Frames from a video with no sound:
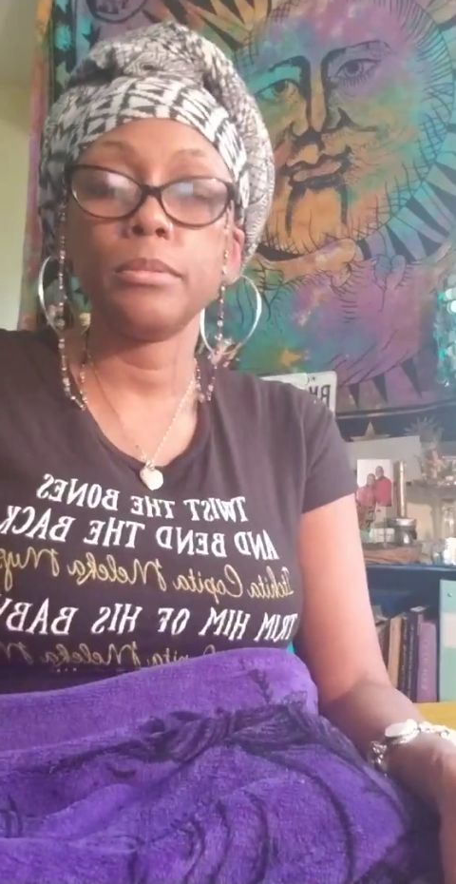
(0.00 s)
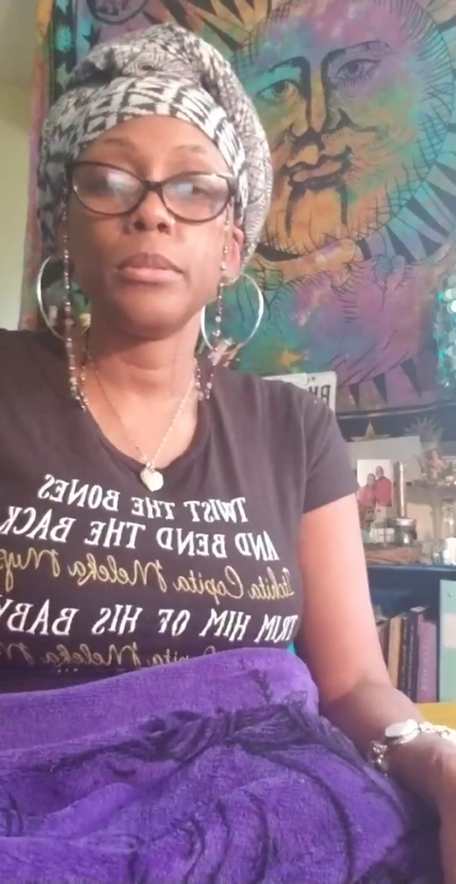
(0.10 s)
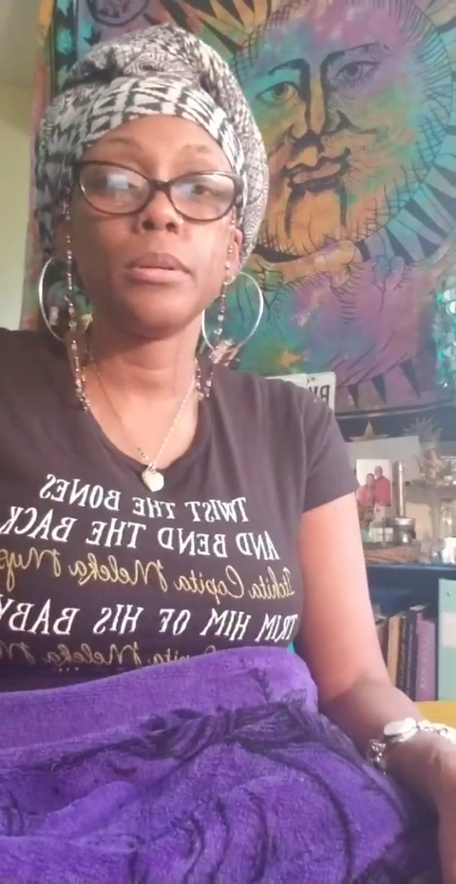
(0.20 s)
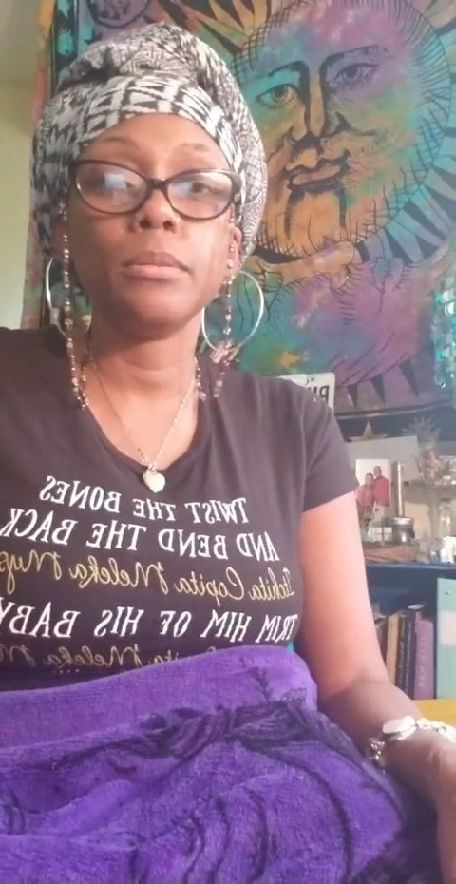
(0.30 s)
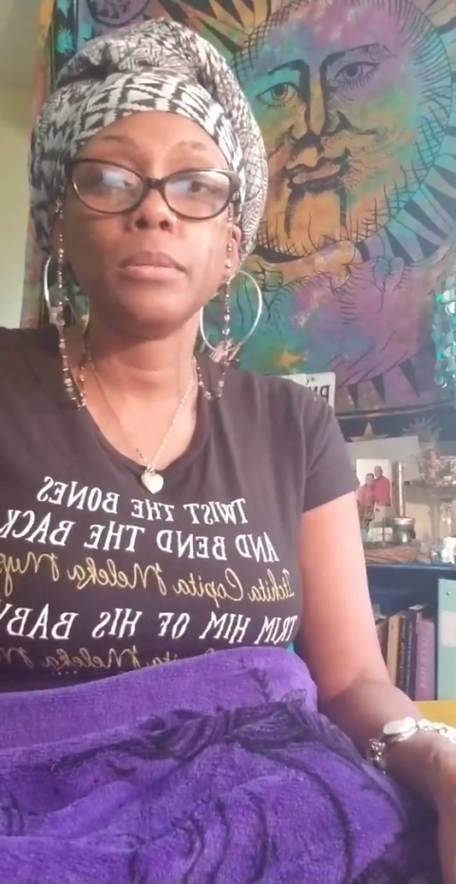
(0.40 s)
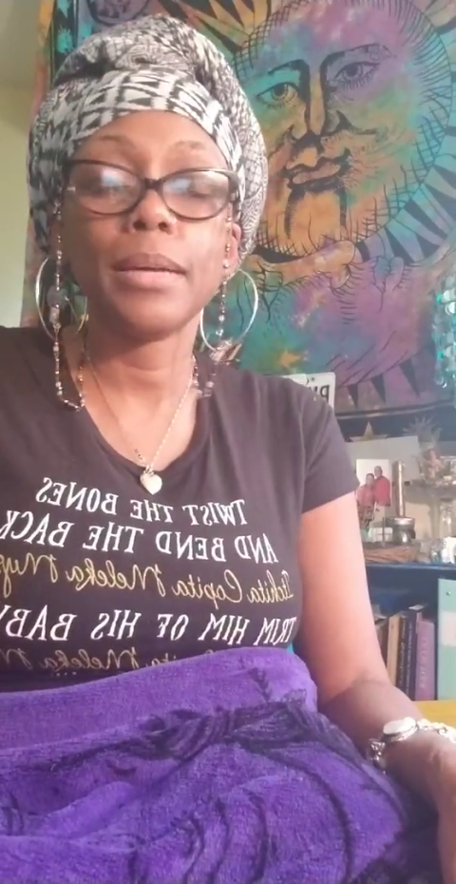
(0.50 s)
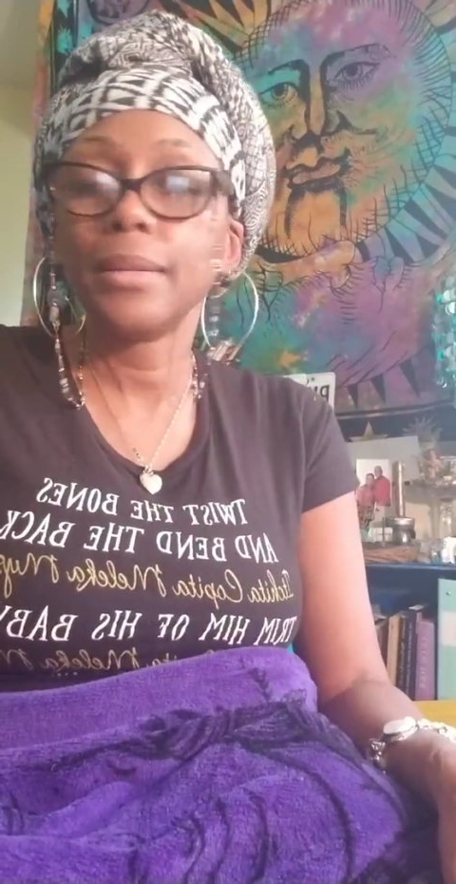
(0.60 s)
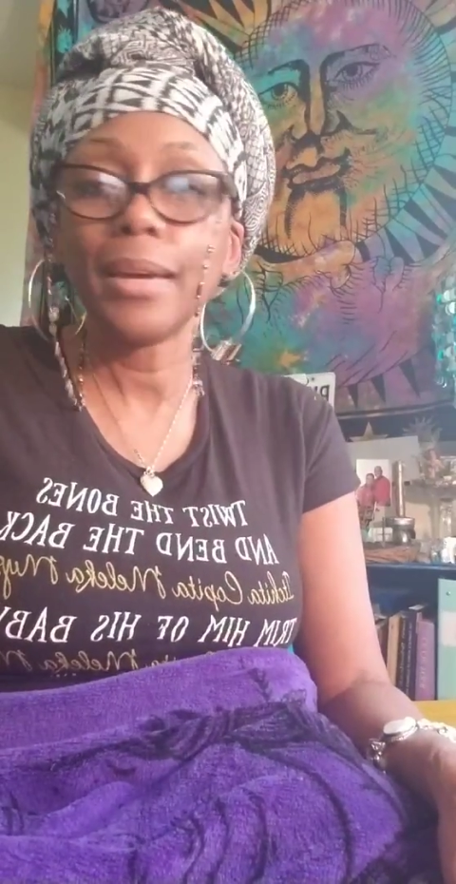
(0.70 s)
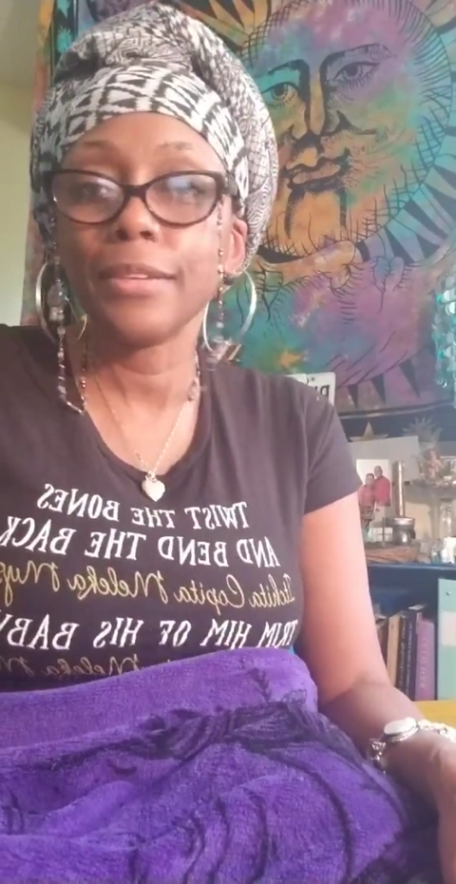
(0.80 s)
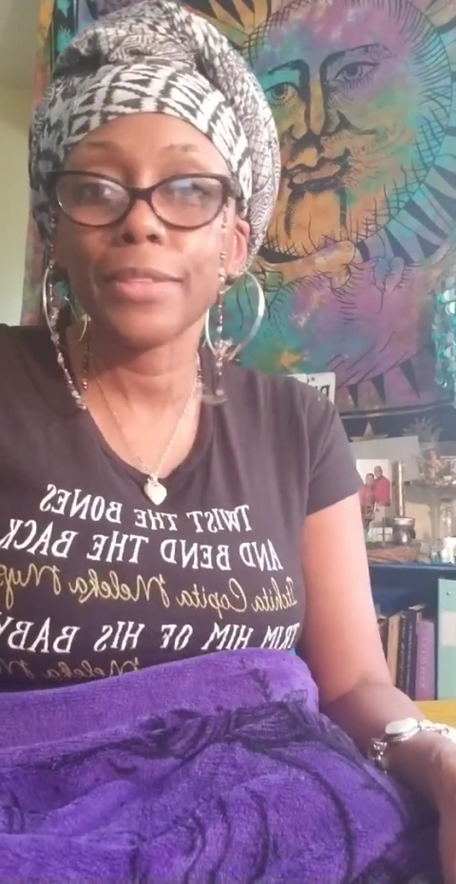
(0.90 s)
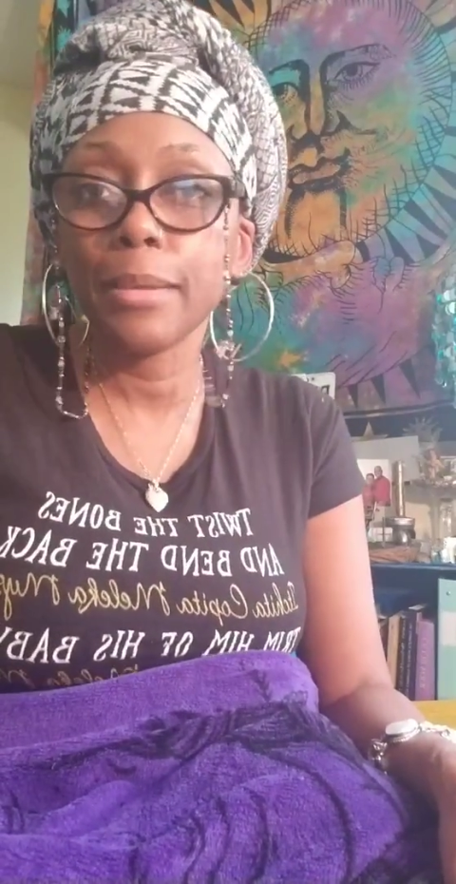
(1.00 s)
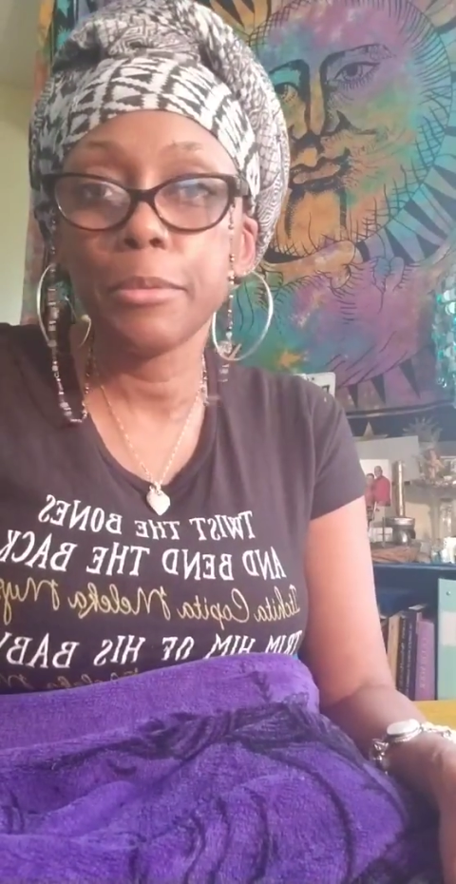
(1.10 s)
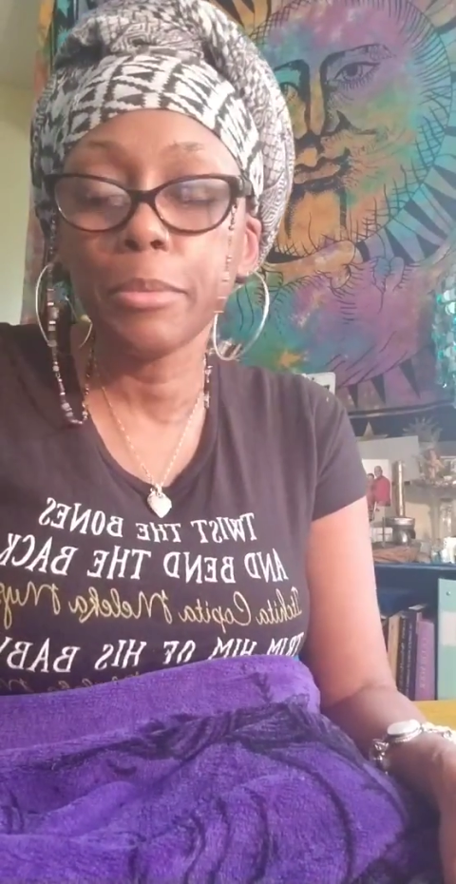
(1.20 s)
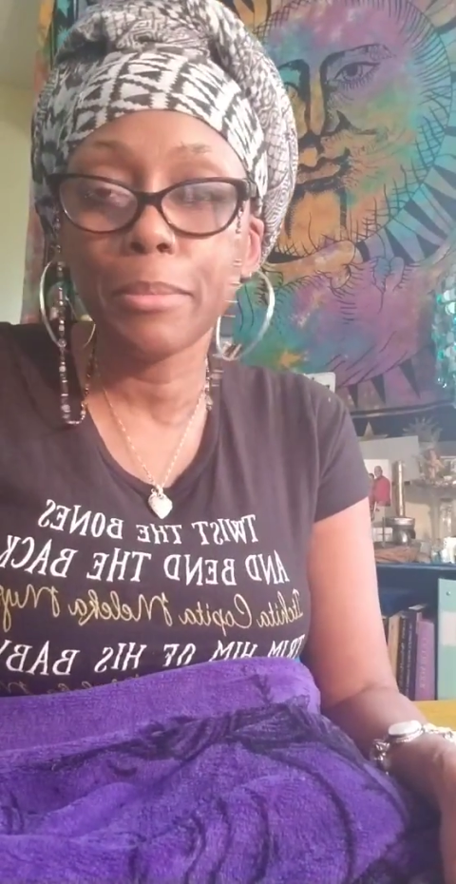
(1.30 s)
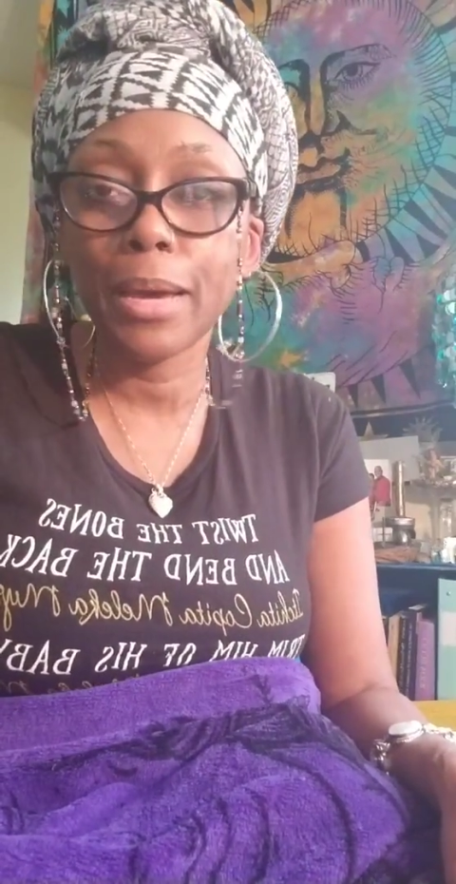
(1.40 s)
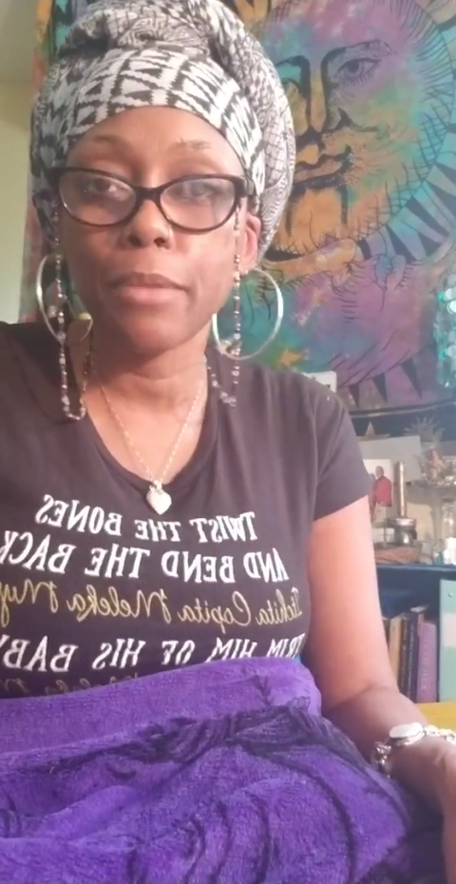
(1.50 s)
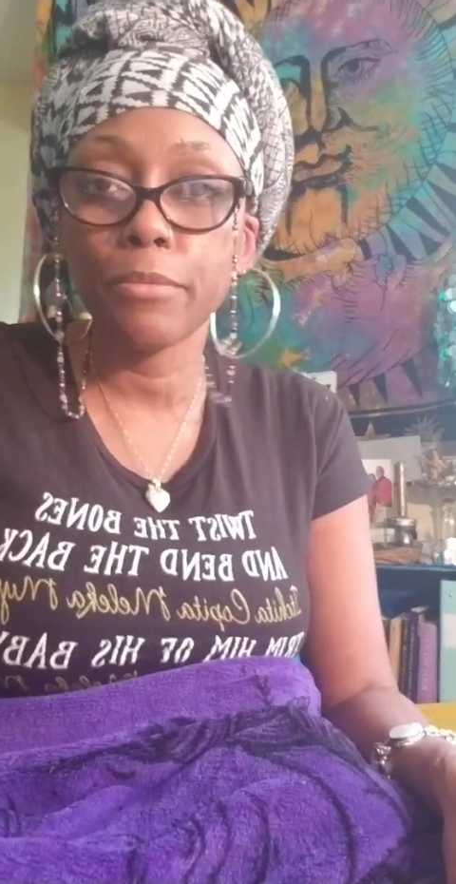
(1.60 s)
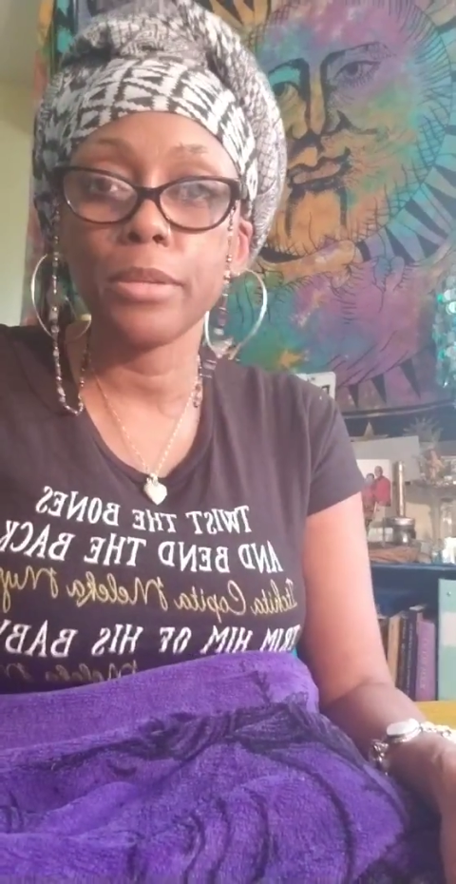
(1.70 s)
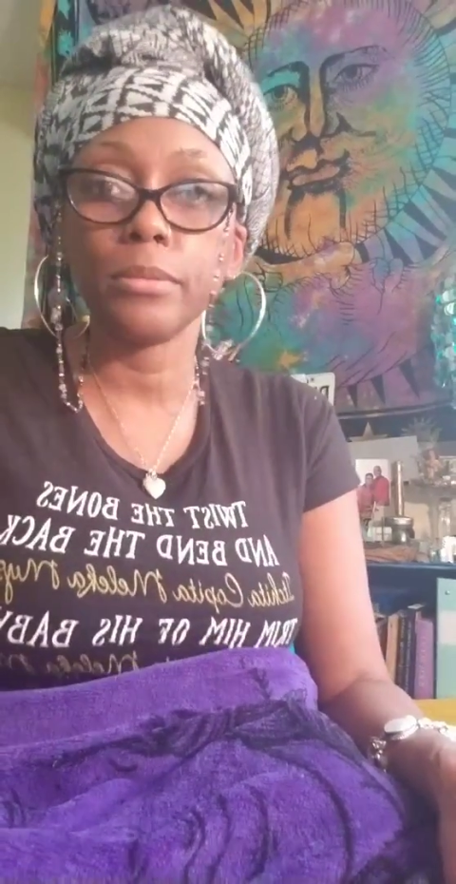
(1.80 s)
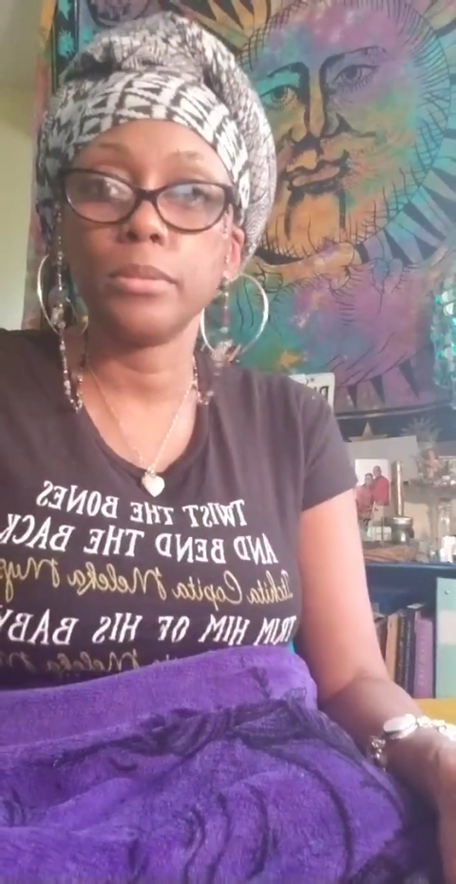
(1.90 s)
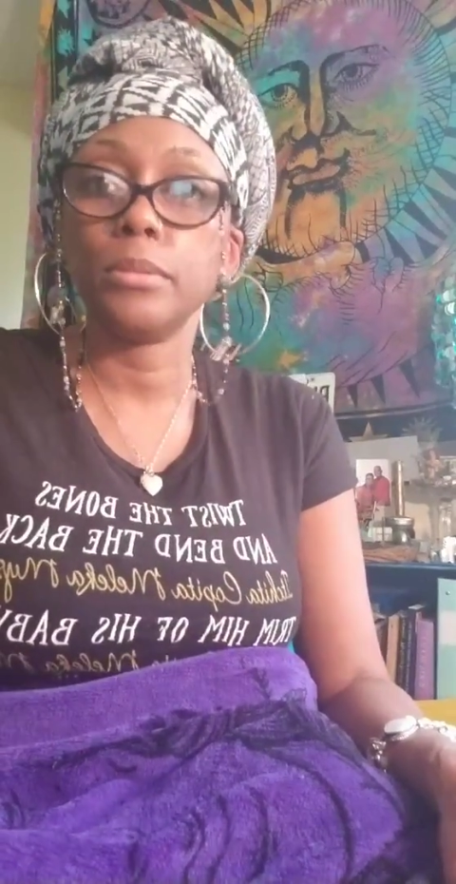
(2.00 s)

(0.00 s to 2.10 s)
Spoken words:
You know, I never claimed to be a mind reader.